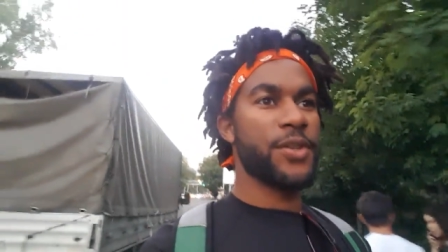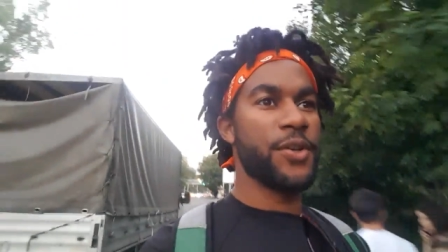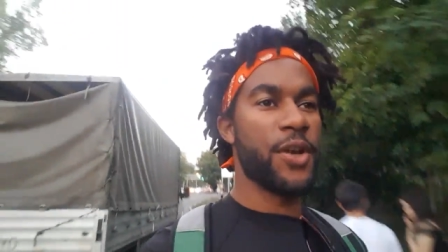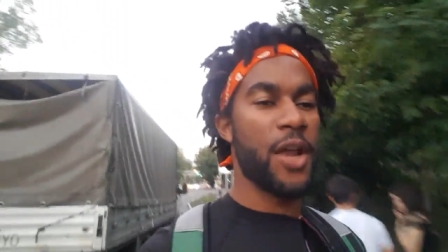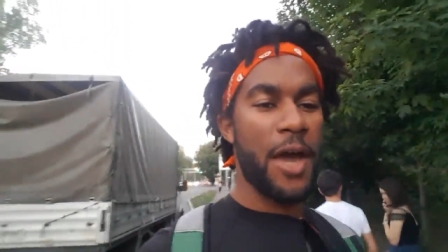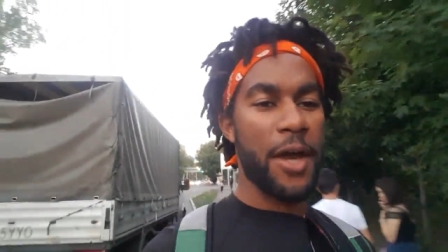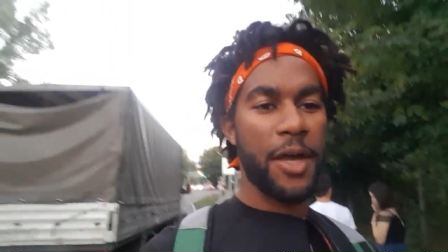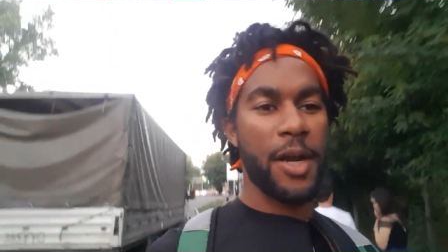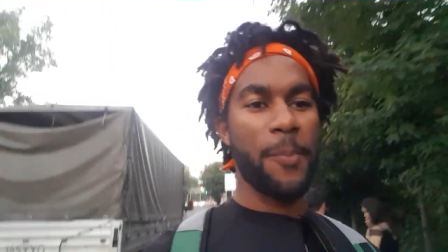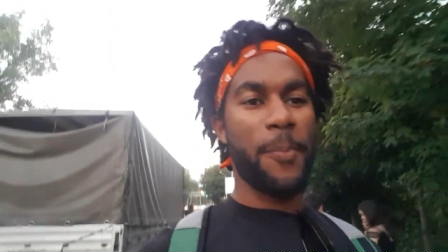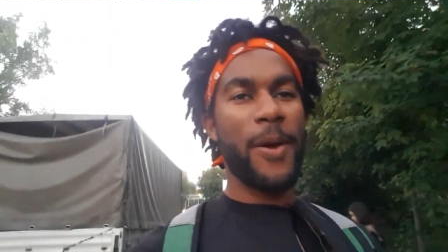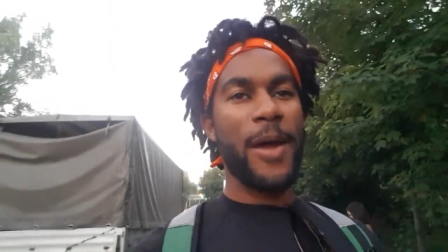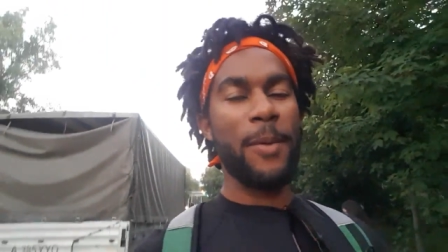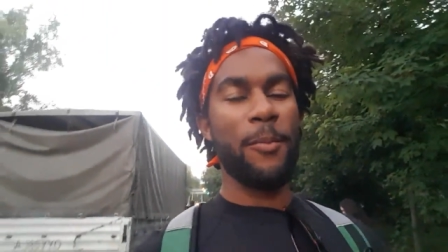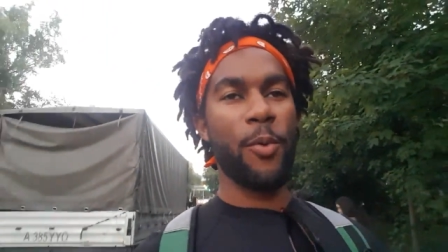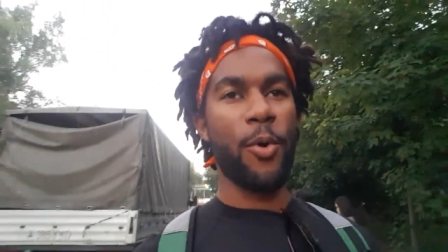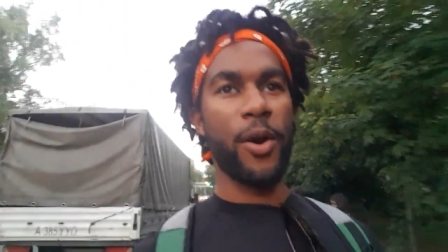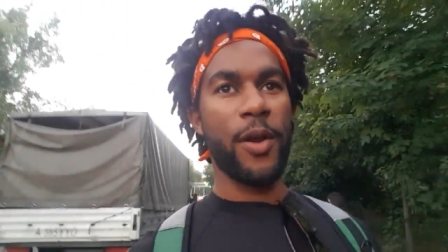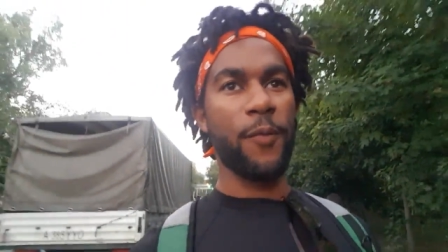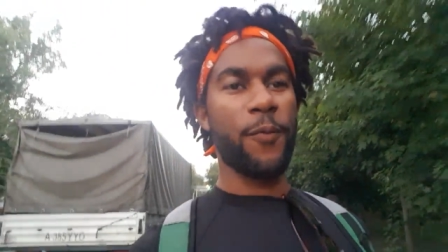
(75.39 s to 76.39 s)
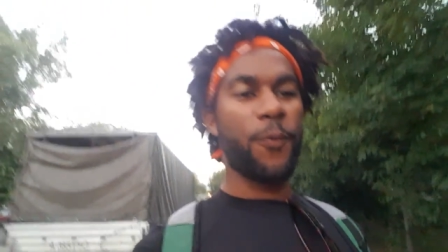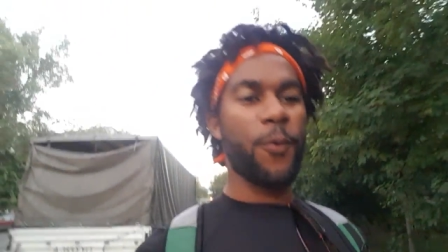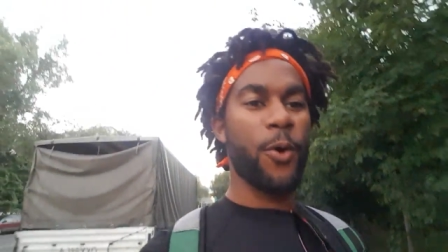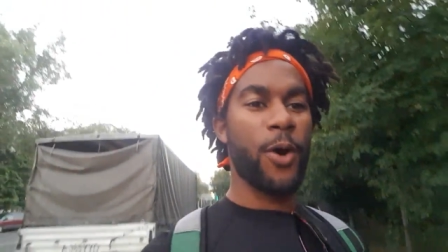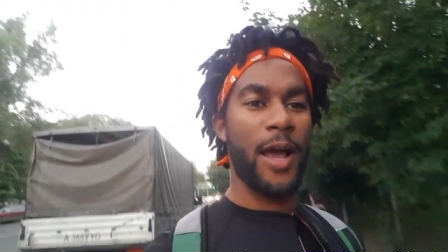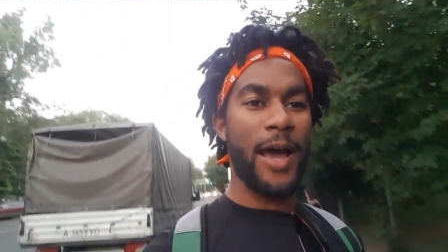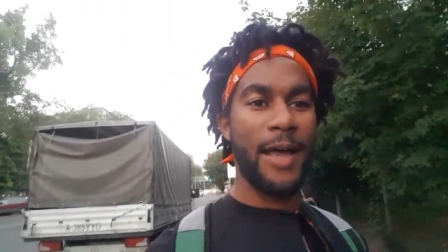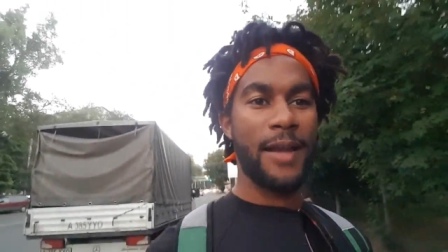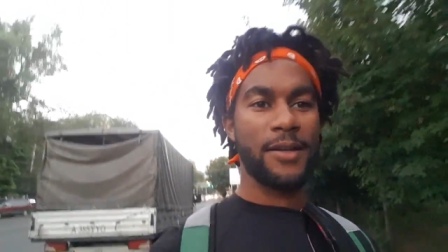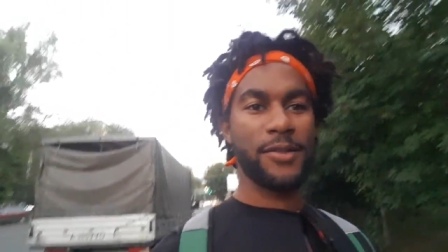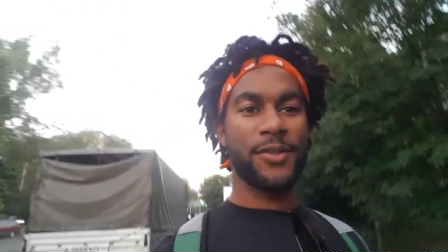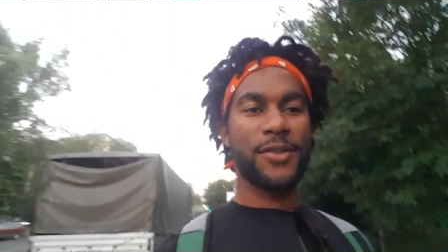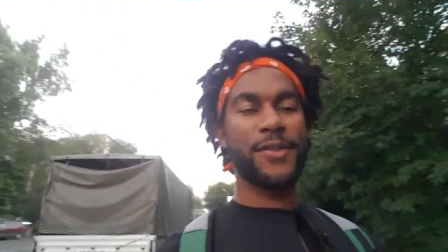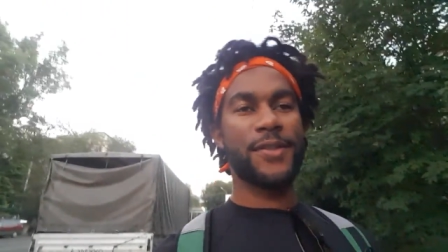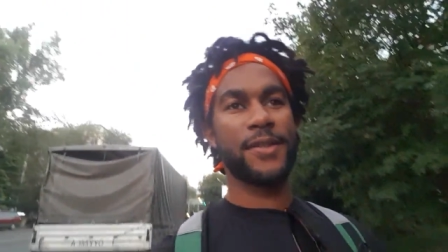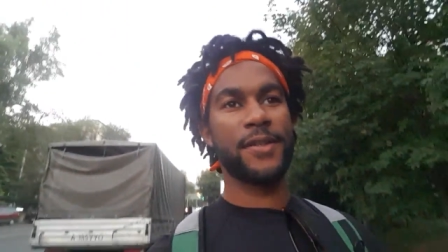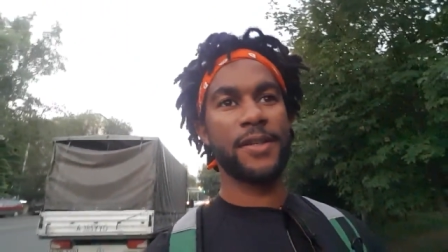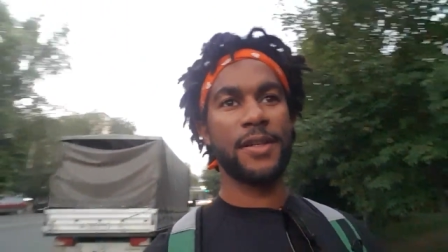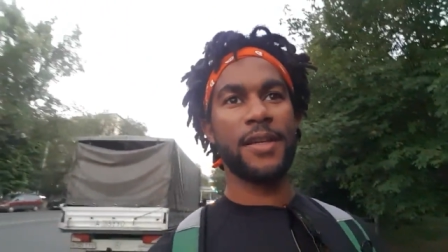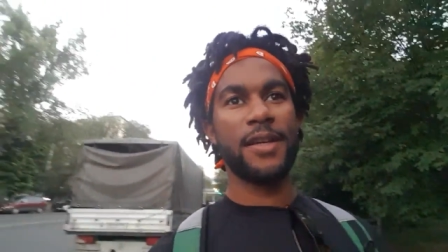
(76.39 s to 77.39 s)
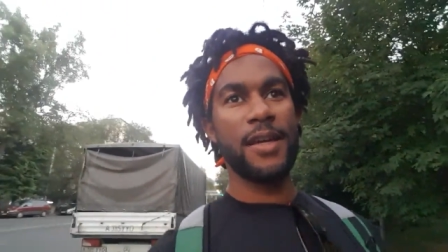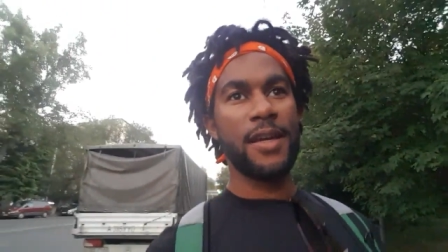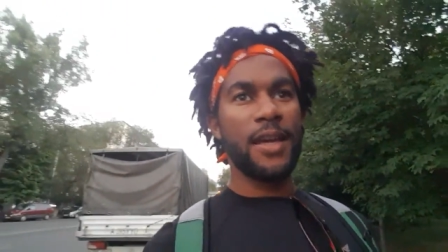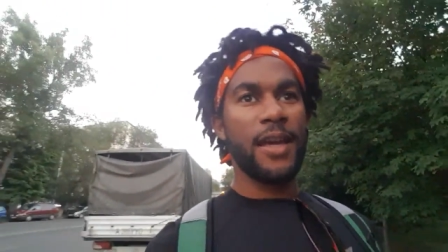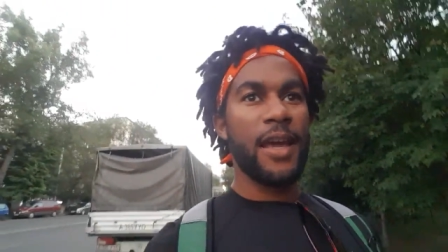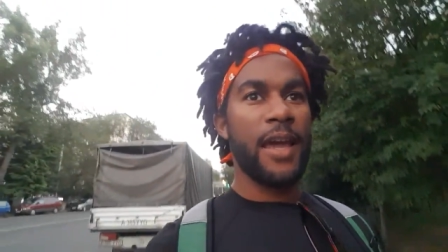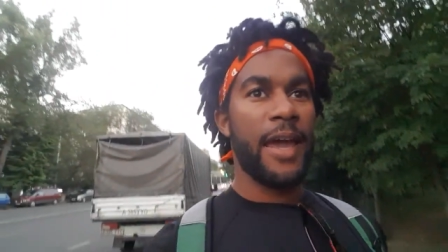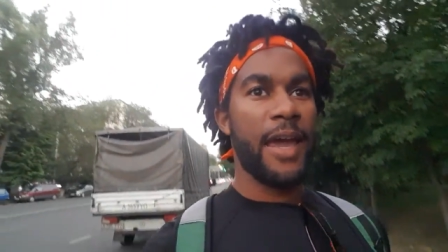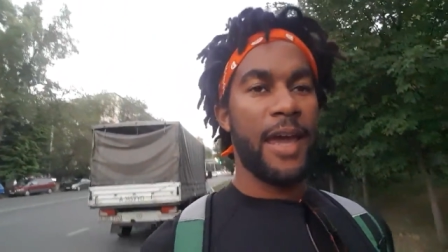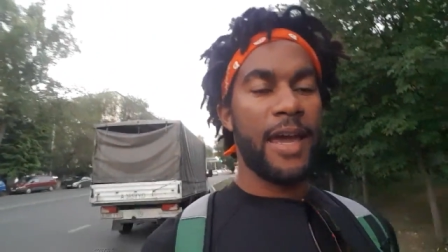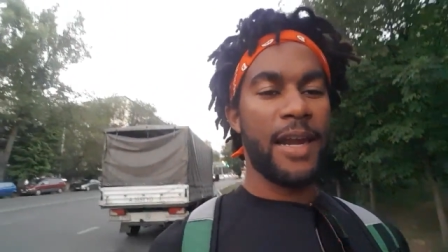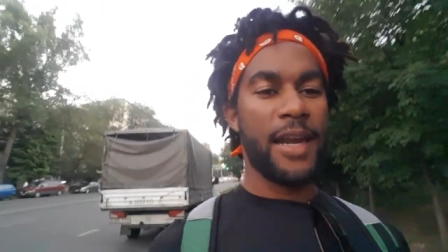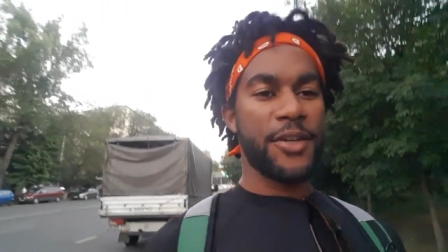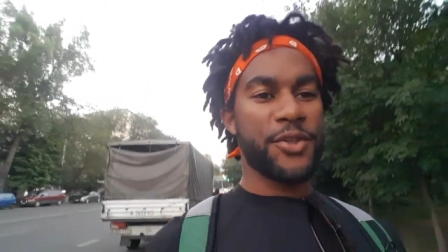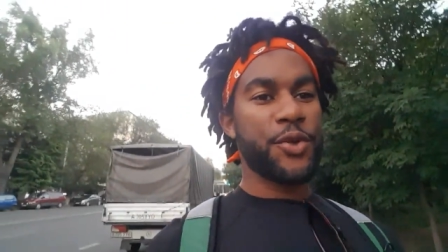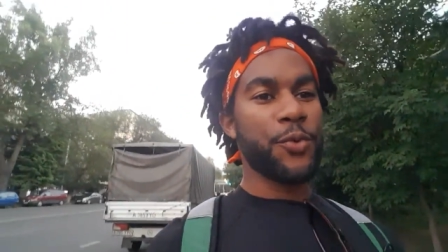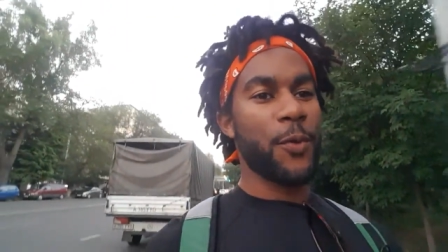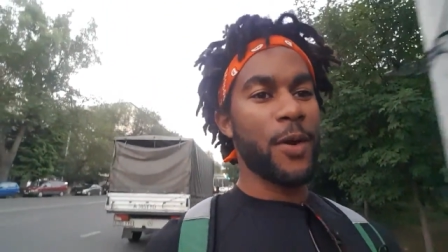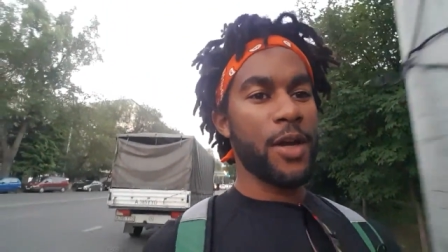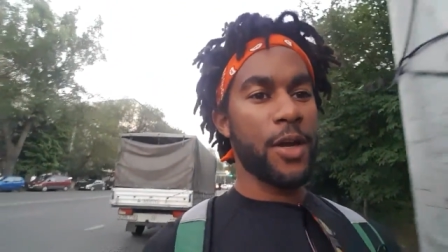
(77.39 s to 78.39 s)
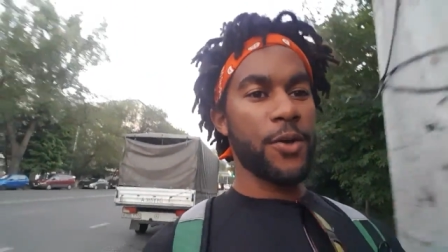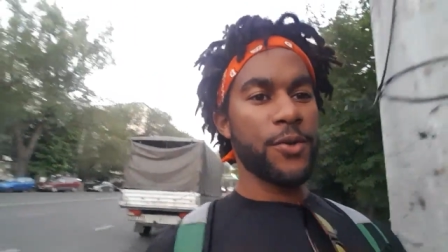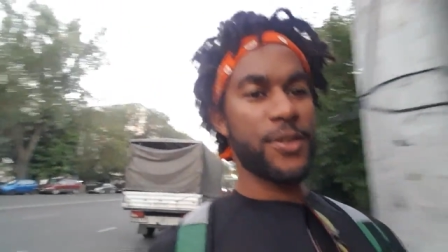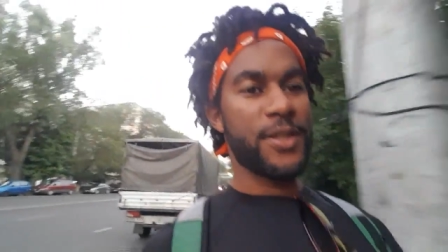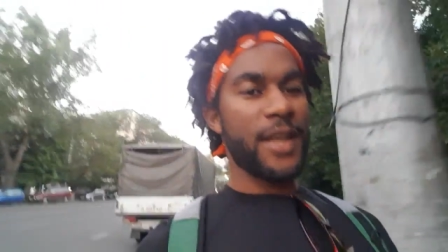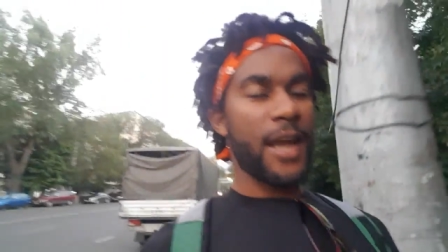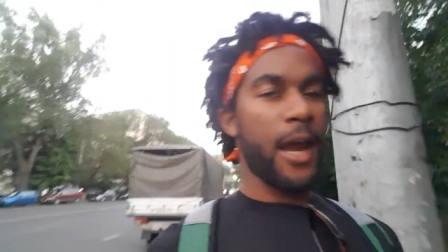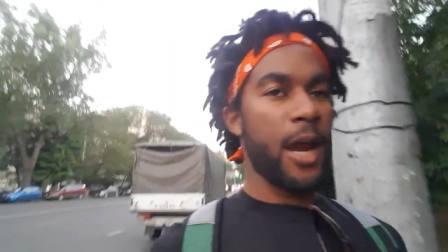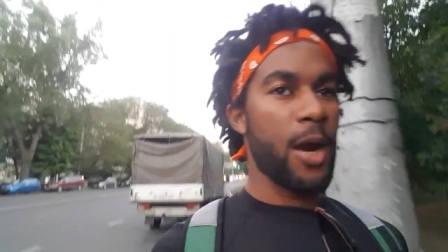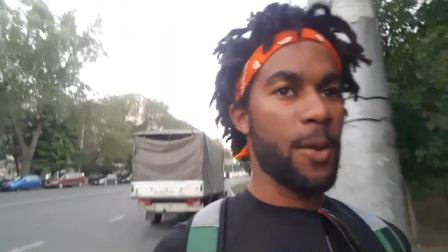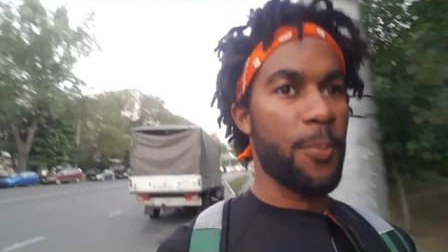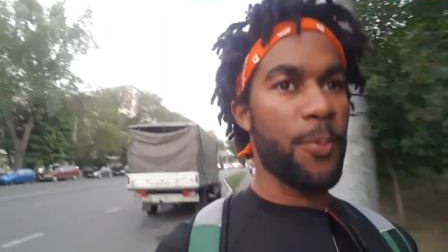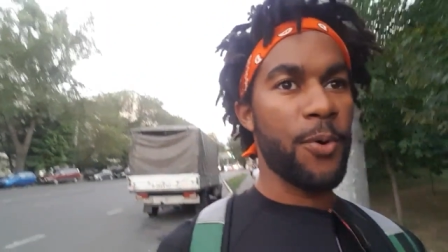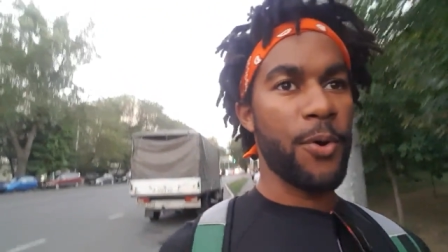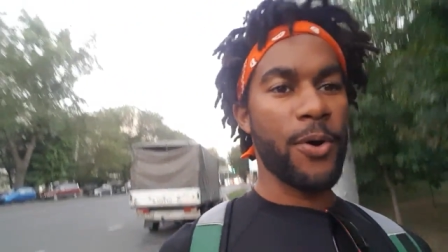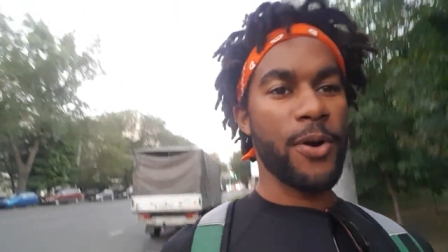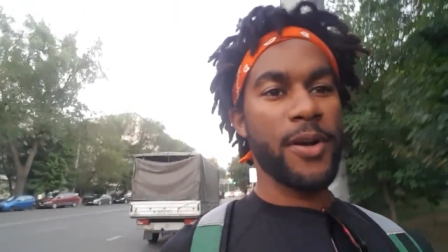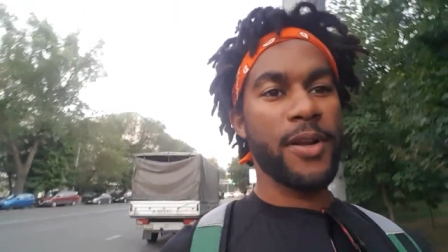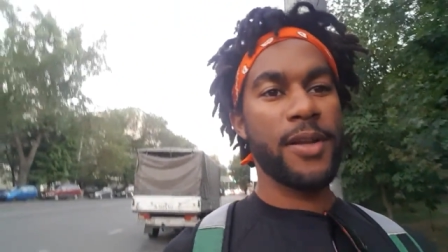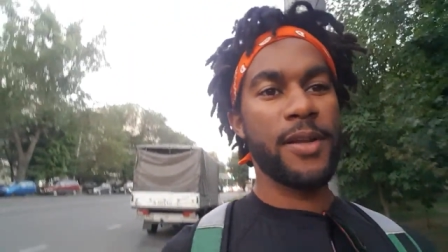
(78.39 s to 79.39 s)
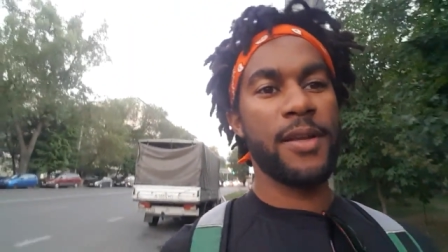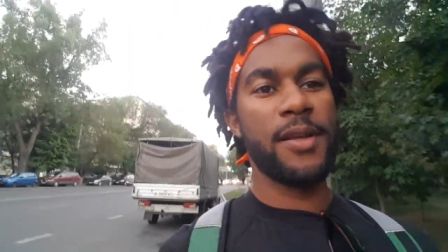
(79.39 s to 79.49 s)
You're not going to pay more than $4 unless you want to go to the airport.